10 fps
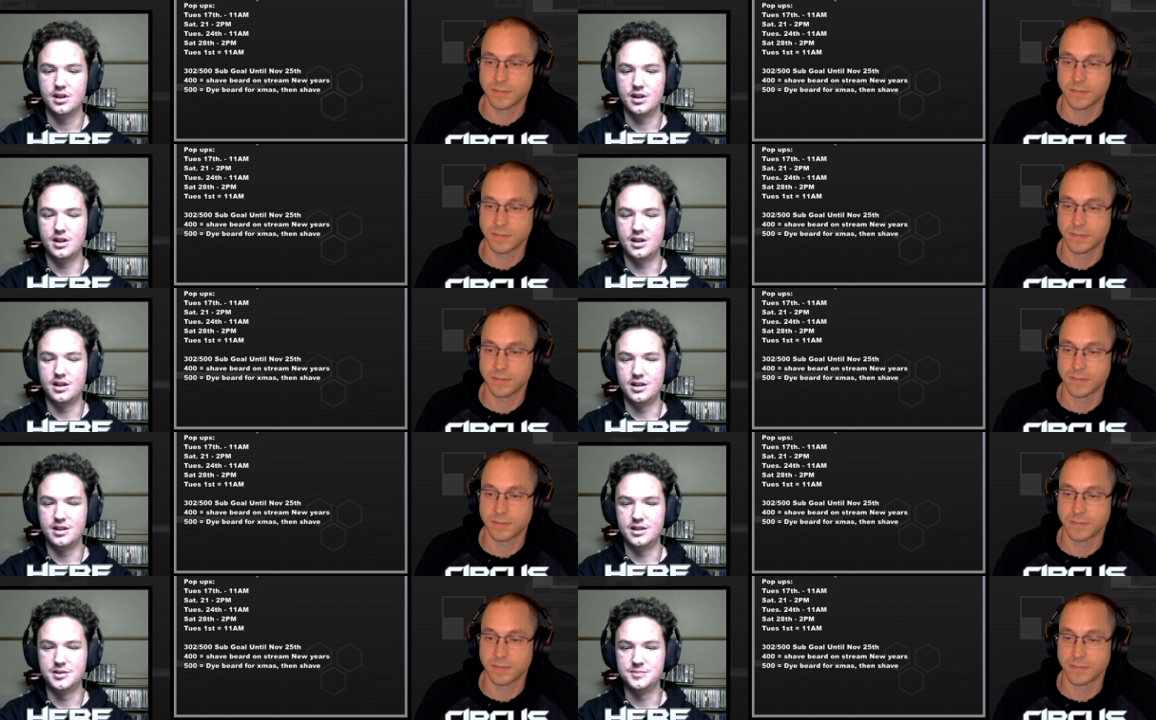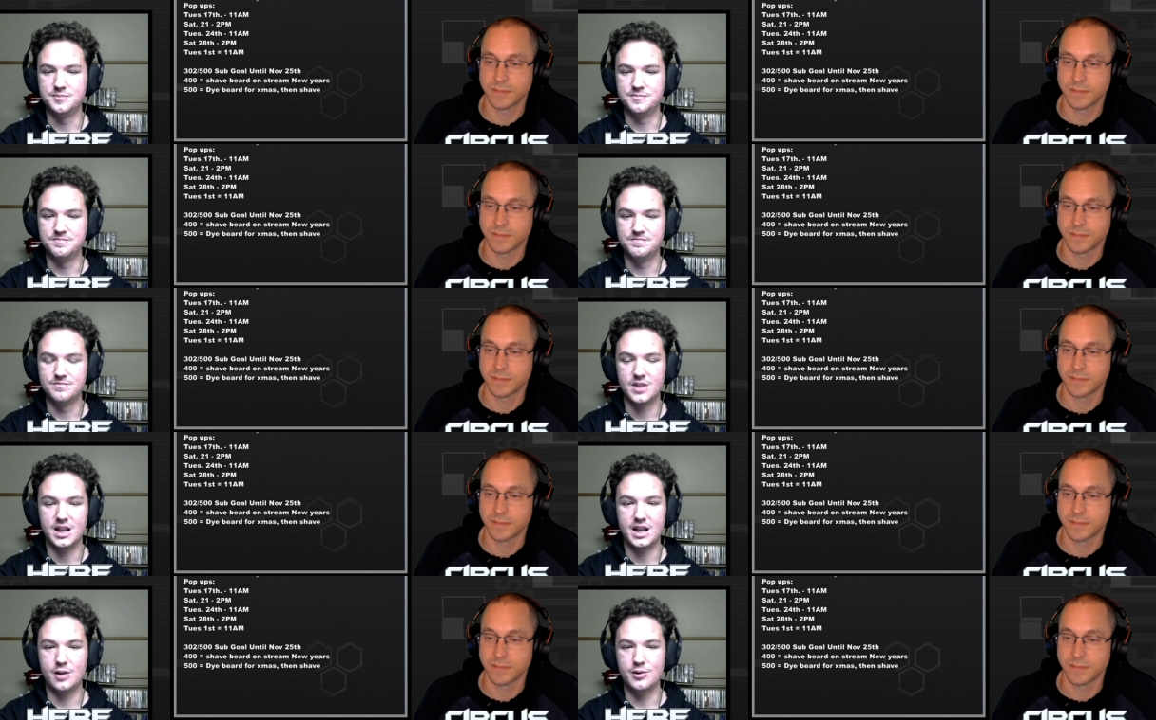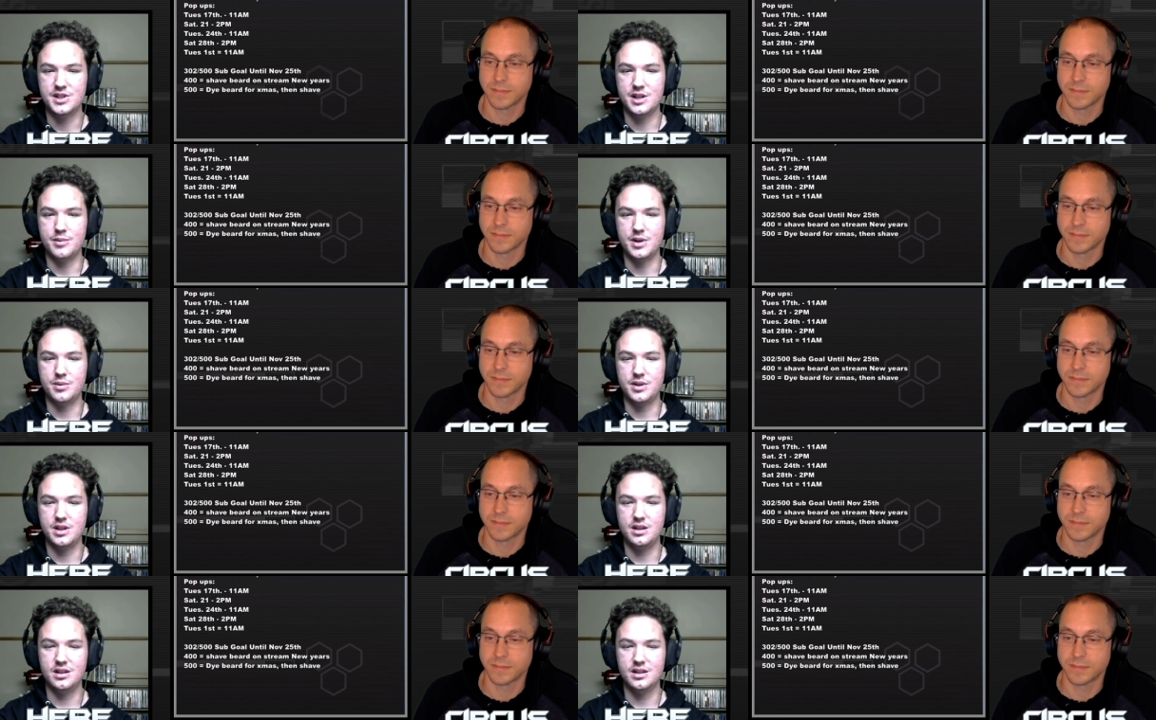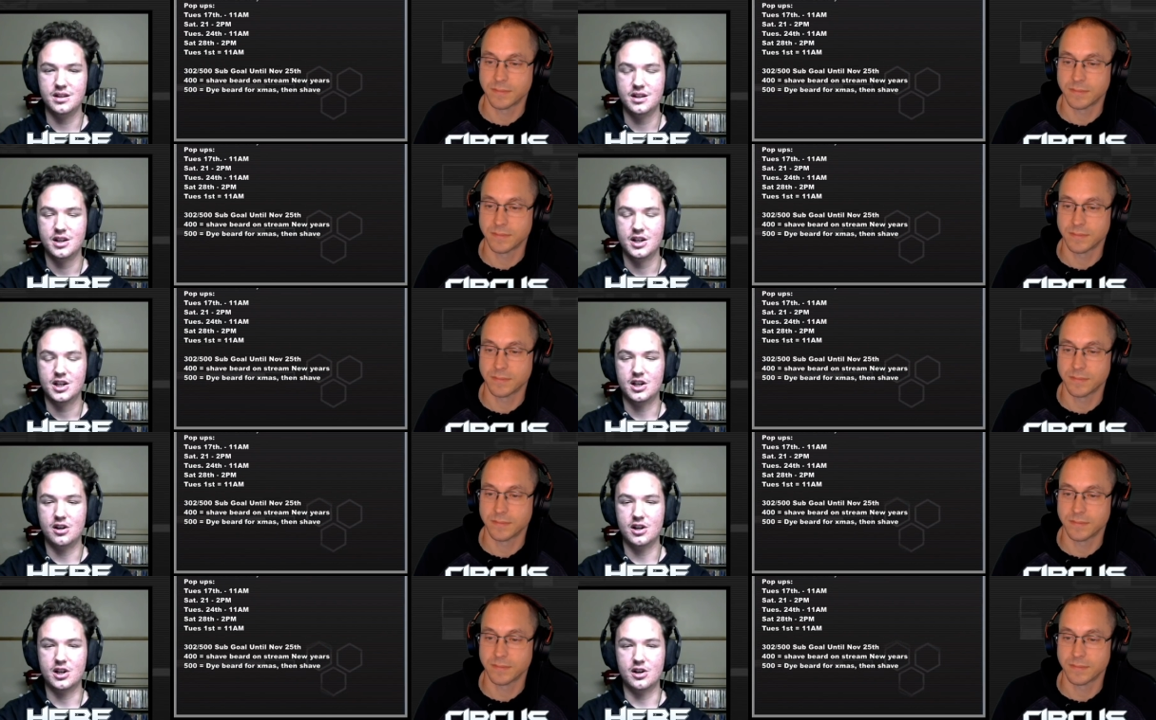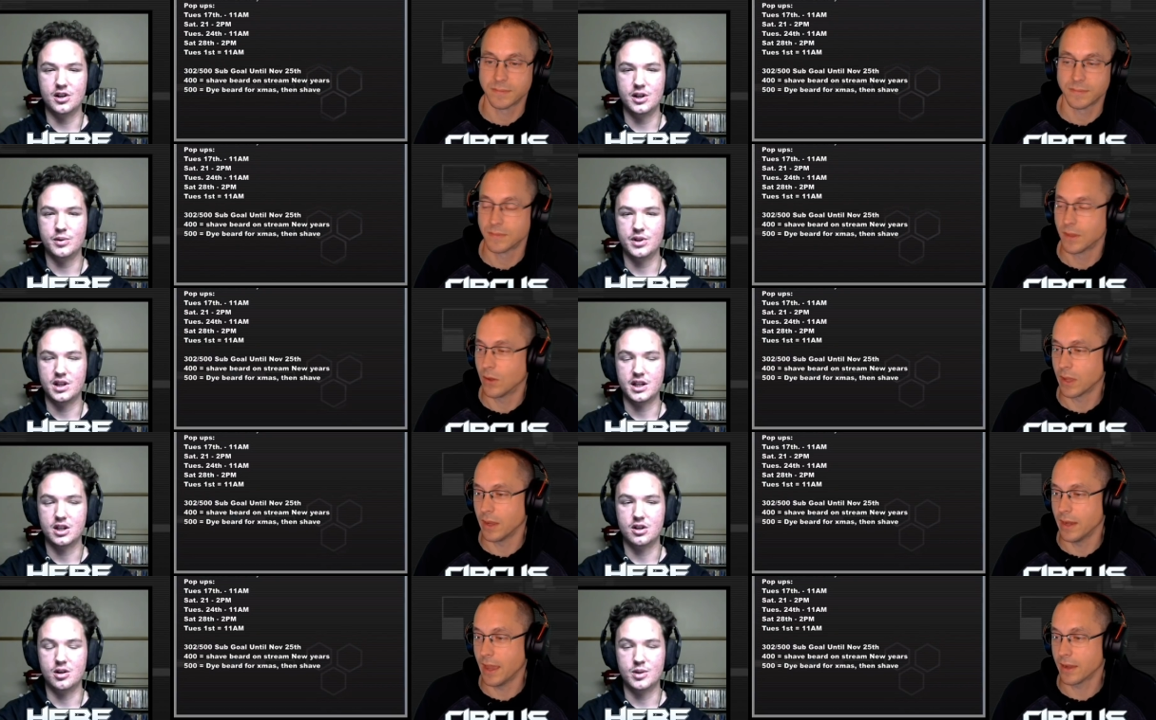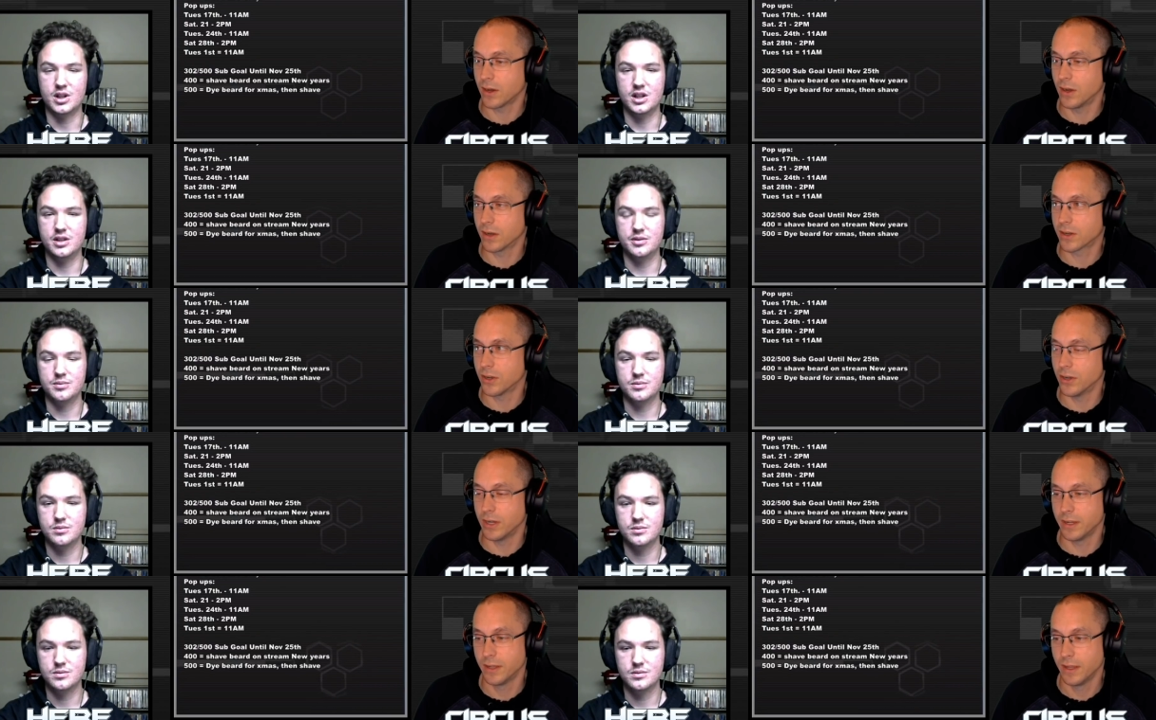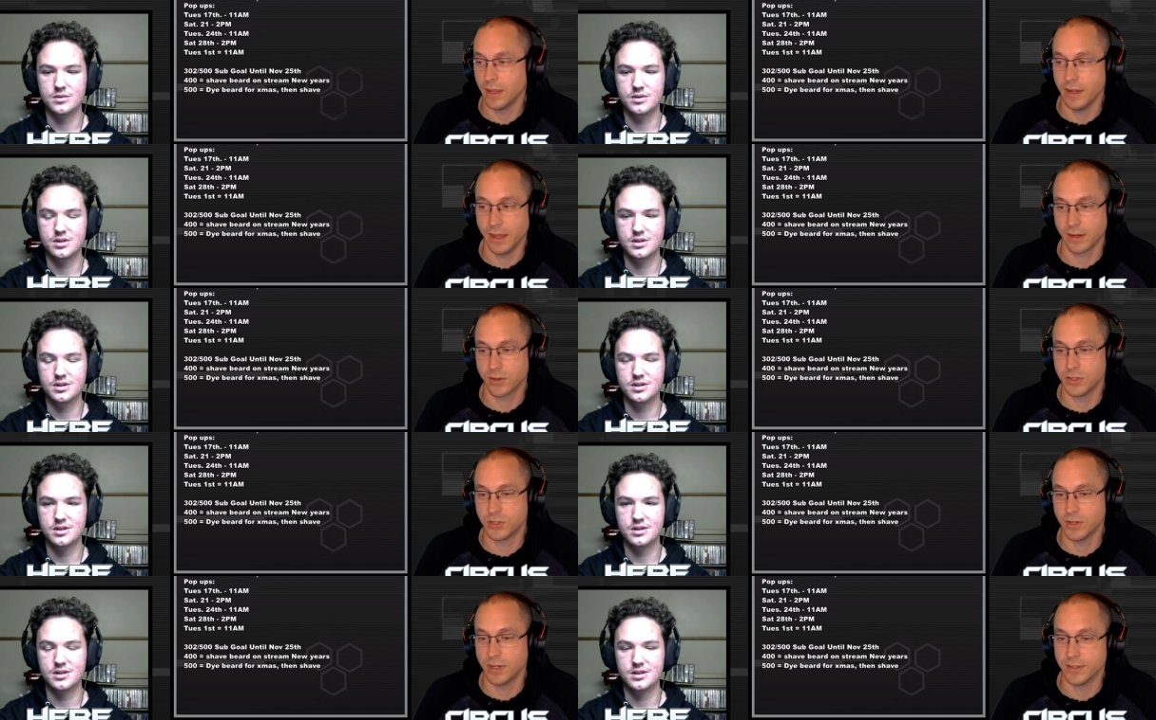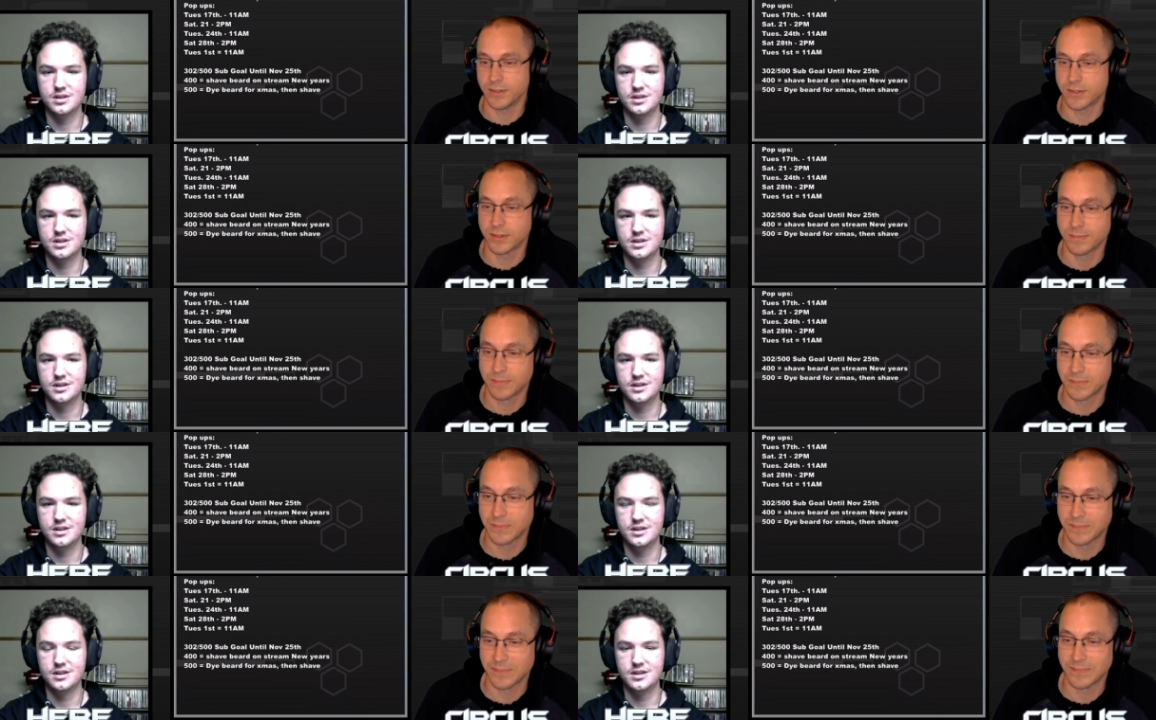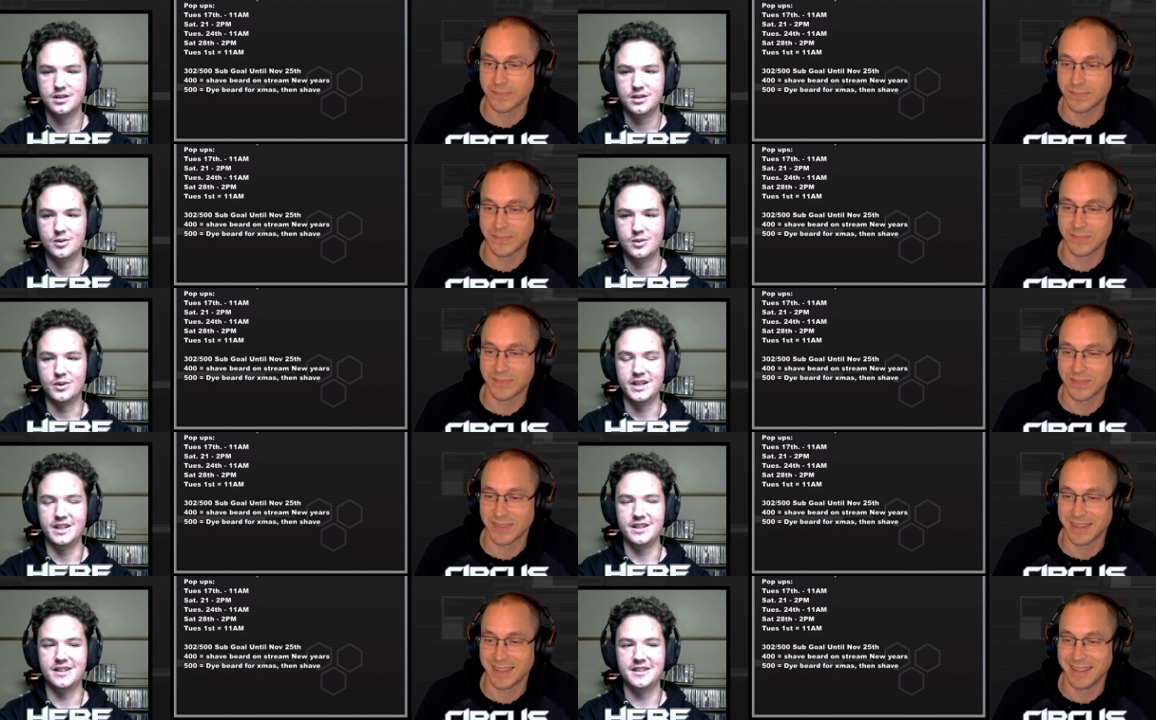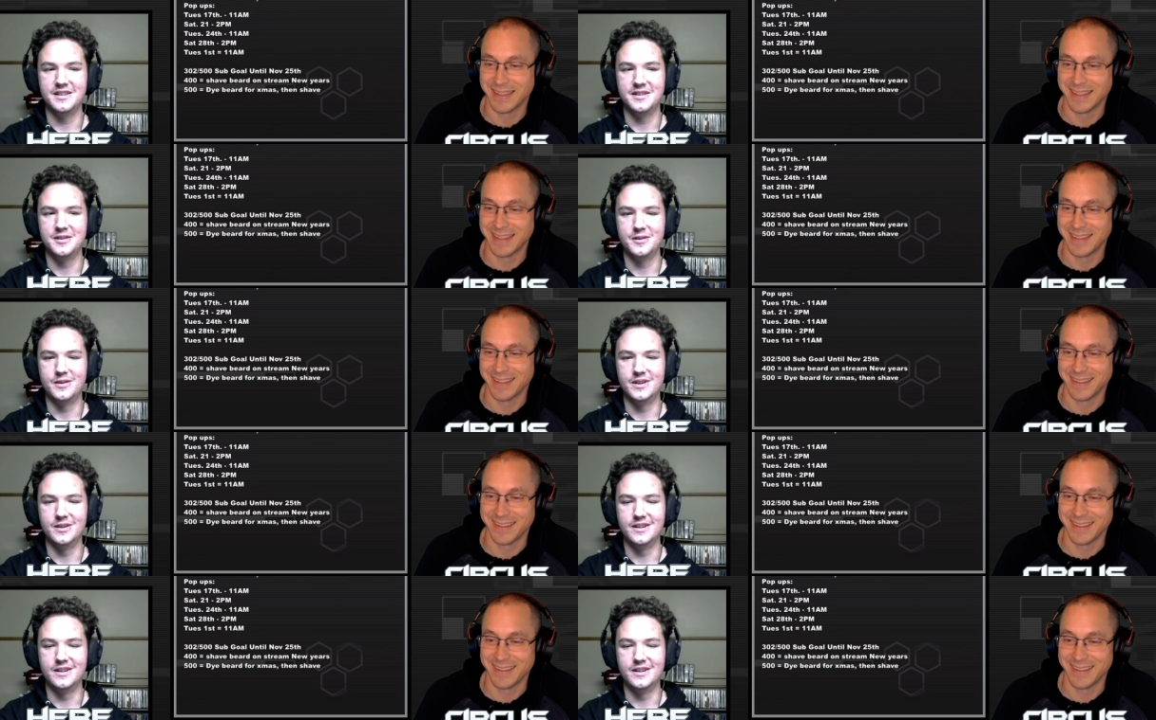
Speaker 1: I would say maybe Karakuri with a
Speaker 2: lot of... Okay, not Karakuri and not Crystrons.
Speaker 1: Wait.
Speaker 2: What?